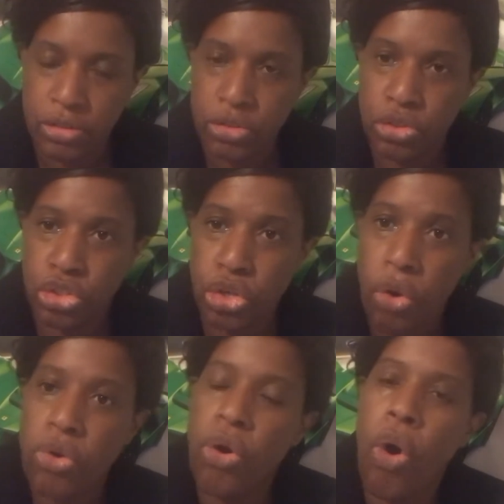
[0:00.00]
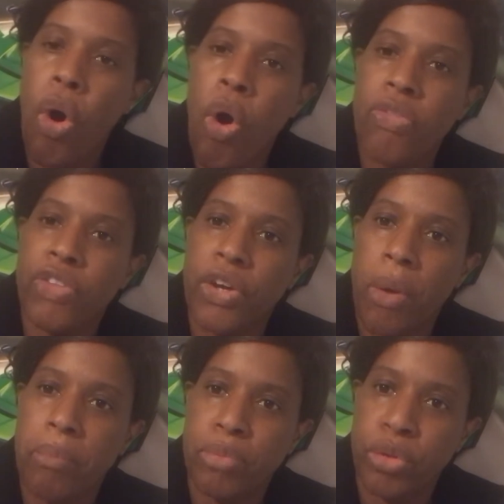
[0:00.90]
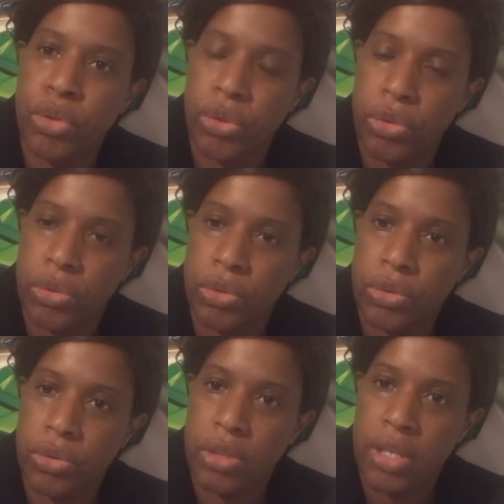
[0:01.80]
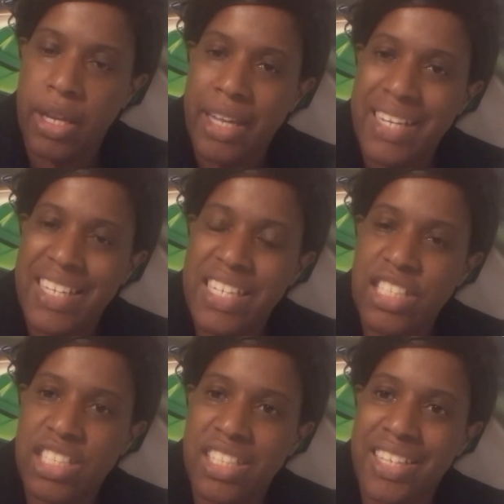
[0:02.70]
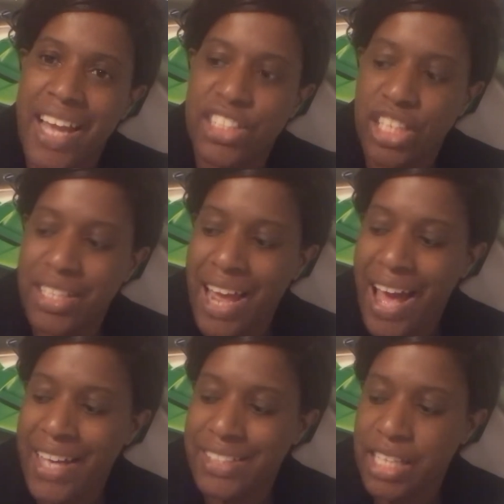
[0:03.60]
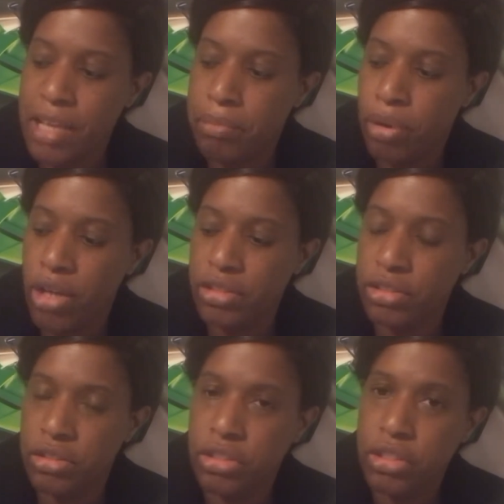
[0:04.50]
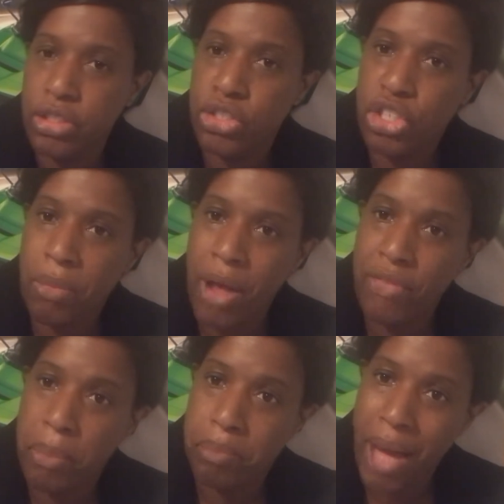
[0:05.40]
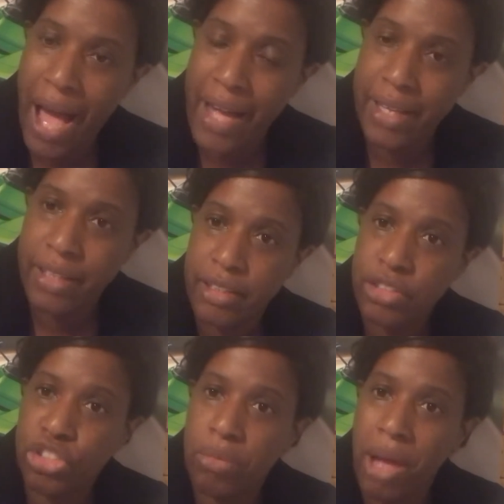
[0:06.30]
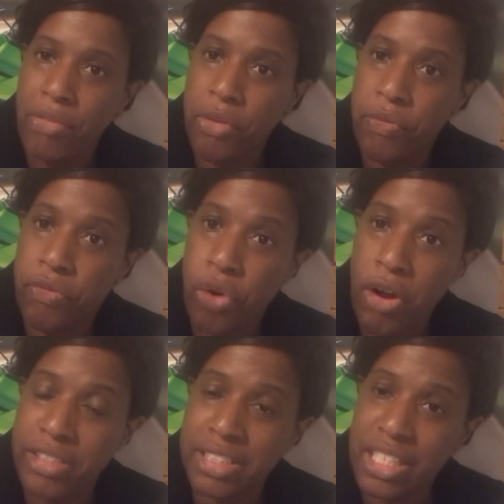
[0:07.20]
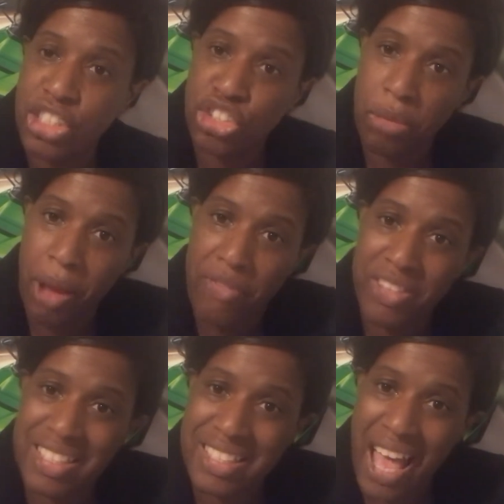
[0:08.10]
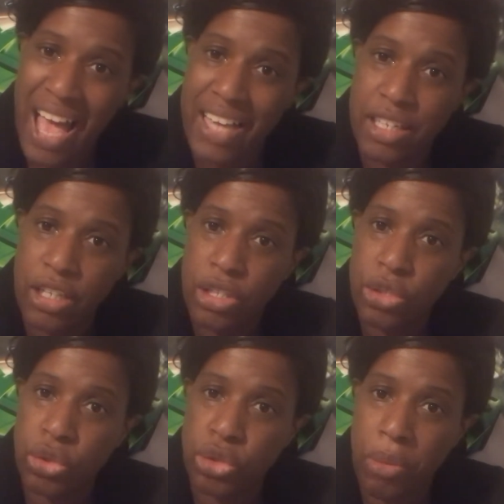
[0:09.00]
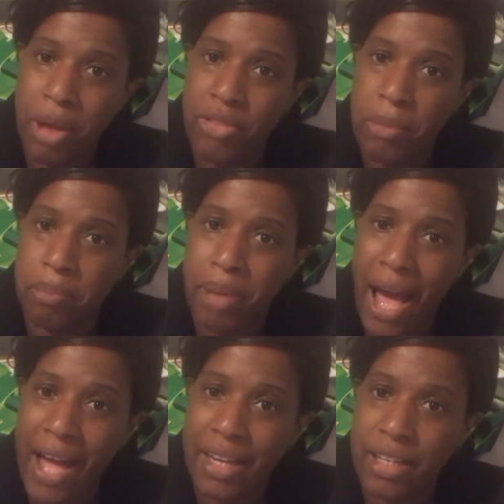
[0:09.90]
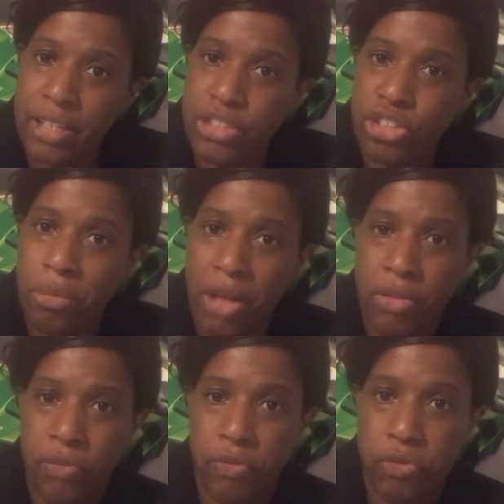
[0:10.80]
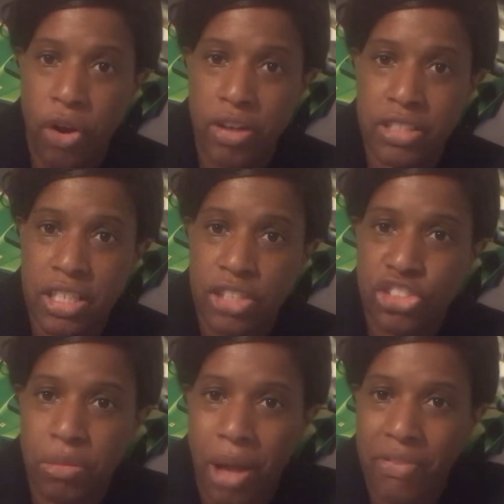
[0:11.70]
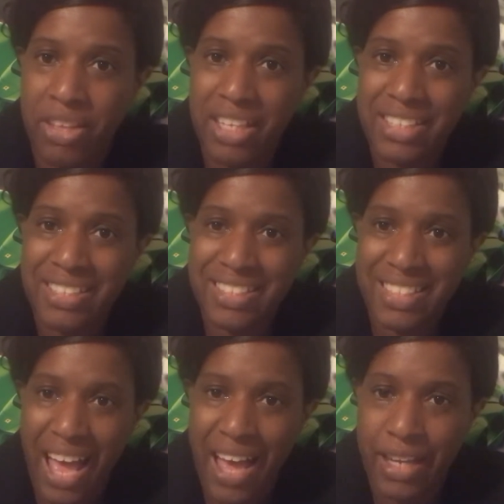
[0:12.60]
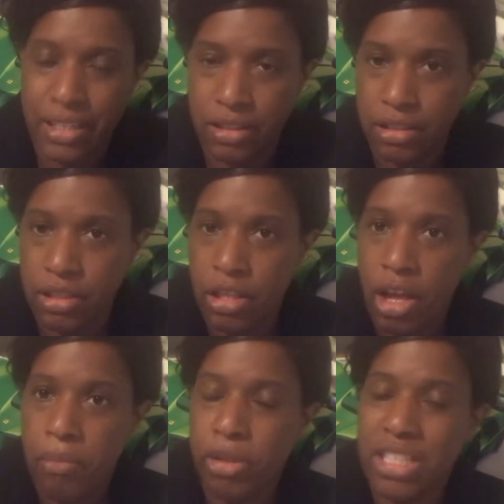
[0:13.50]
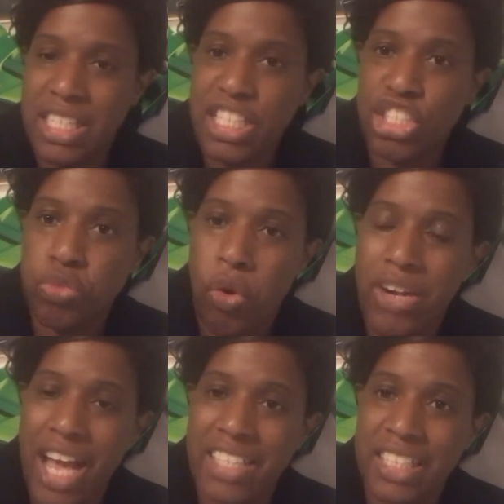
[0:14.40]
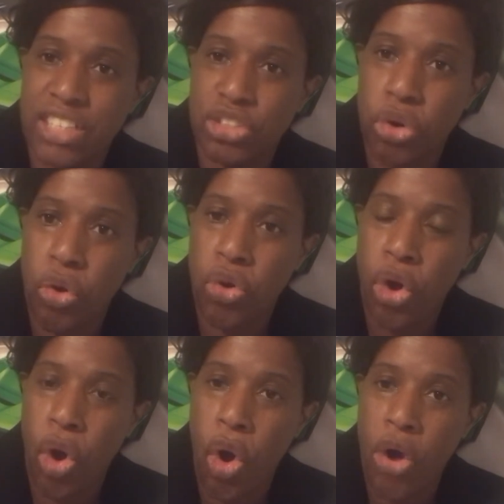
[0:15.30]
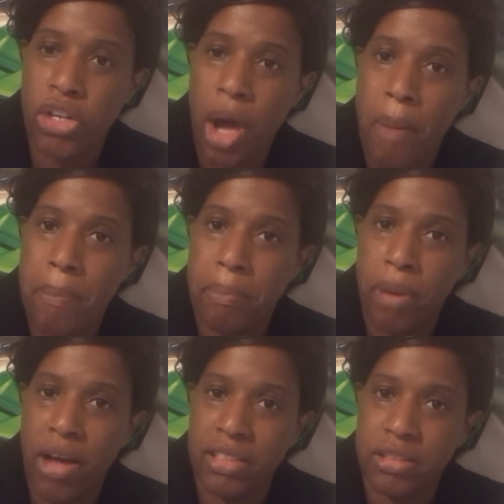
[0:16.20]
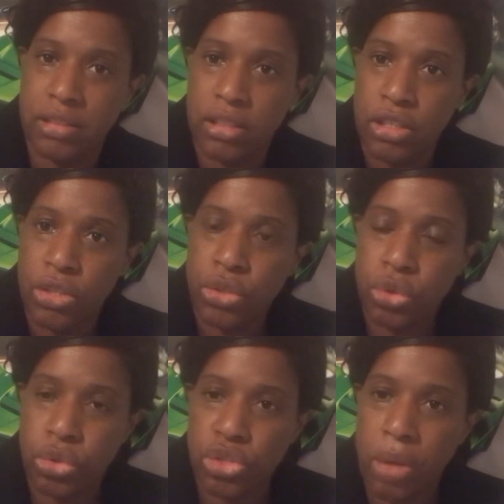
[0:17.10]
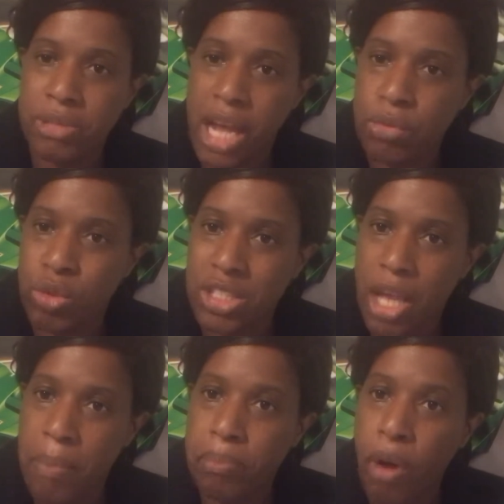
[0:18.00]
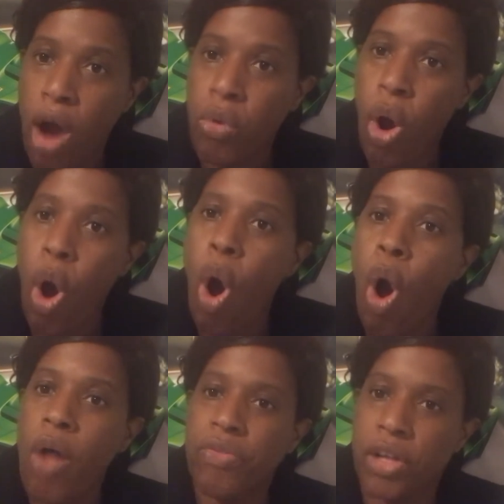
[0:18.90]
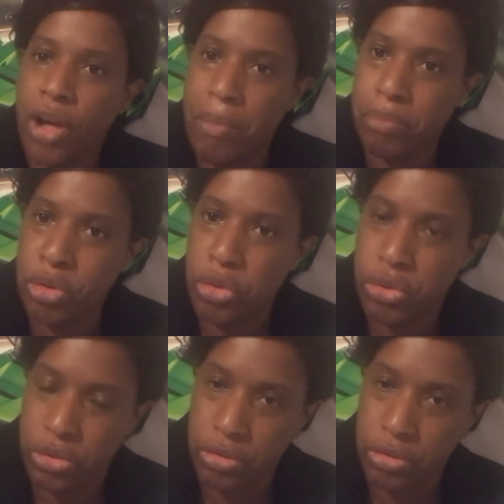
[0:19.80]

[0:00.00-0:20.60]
to turn on the computer. Each gadget has a button, some at the back, some at the front, some at the side. So some at the back, some at the front, some at the side. But each one has a turn on button. So sometimes we say power on the computer.